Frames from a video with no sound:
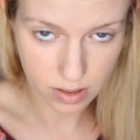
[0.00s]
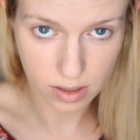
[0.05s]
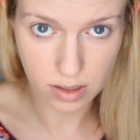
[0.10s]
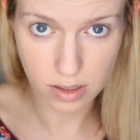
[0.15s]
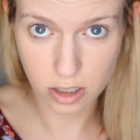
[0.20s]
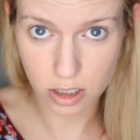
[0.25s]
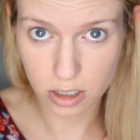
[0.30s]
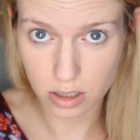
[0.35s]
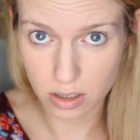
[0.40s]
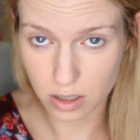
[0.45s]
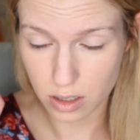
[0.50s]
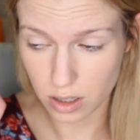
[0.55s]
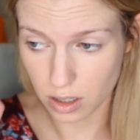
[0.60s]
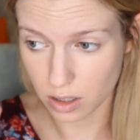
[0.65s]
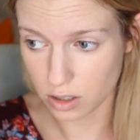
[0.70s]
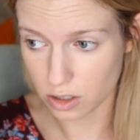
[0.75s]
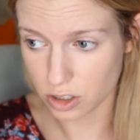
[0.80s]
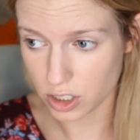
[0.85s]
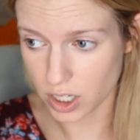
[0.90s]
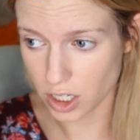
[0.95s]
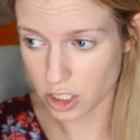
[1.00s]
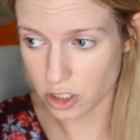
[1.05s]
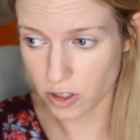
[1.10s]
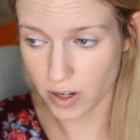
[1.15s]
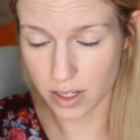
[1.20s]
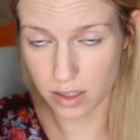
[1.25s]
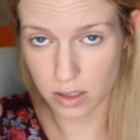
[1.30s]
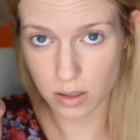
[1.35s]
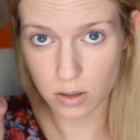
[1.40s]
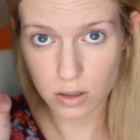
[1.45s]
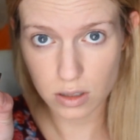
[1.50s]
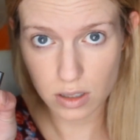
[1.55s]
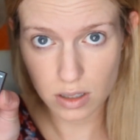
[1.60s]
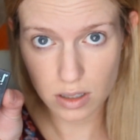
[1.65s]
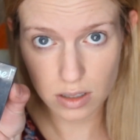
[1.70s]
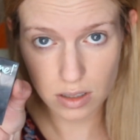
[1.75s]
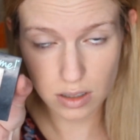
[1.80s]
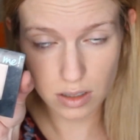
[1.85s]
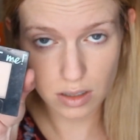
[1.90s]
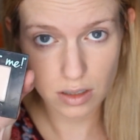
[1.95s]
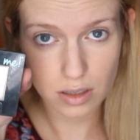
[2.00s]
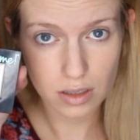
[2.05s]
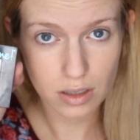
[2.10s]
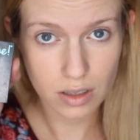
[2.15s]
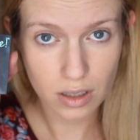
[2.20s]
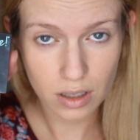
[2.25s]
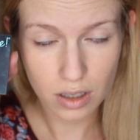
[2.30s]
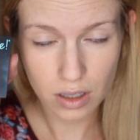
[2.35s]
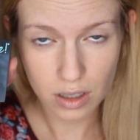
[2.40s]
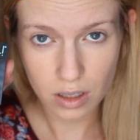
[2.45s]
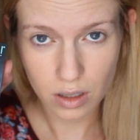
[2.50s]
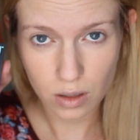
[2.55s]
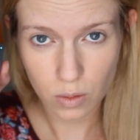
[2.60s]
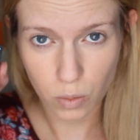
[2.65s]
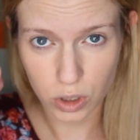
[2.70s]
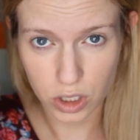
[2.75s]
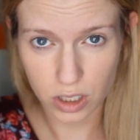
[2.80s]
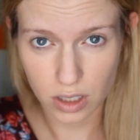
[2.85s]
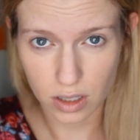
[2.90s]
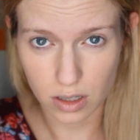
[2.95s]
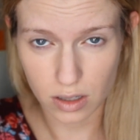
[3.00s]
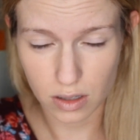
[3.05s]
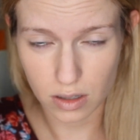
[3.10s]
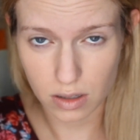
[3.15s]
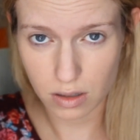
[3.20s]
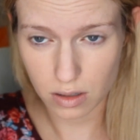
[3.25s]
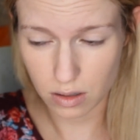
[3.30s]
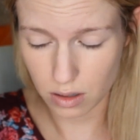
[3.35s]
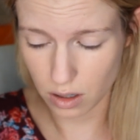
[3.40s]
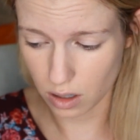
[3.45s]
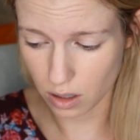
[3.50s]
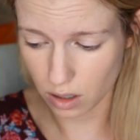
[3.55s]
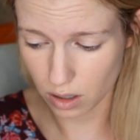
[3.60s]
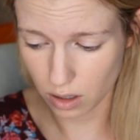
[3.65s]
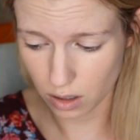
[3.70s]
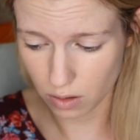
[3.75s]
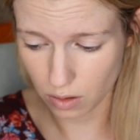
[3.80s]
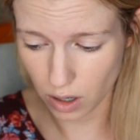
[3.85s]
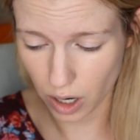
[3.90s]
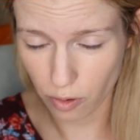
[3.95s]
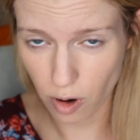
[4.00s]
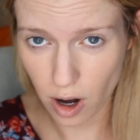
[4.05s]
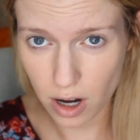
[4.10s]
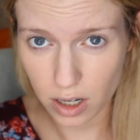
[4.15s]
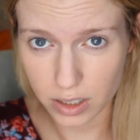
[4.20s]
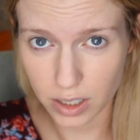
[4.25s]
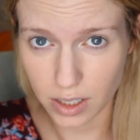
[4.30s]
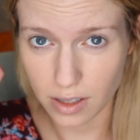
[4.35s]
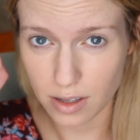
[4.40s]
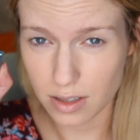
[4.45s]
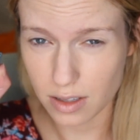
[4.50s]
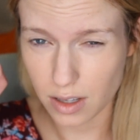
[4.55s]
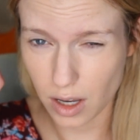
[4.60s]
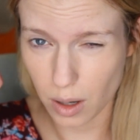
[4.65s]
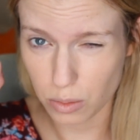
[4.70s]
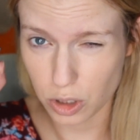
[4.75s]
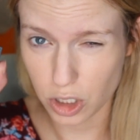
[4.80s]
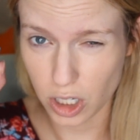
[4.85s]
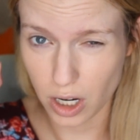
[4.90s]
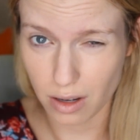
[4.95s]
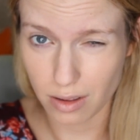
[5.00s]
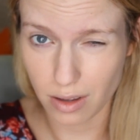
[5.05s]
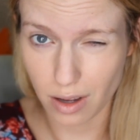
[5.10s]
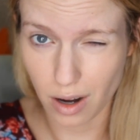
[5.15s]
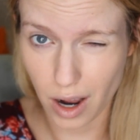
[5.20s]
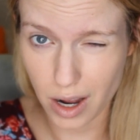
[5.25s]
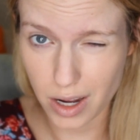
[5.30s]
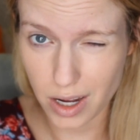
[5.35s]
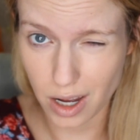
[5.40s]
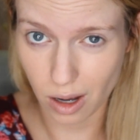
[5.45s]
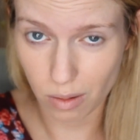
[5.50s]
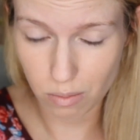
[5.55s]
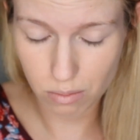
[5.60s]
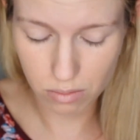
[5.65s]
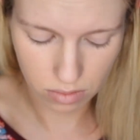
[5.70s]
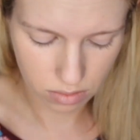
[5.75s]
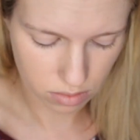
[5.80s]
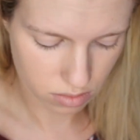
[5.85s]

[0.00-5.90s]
this is in the shade Translucent, which is ironically the same shade that I am.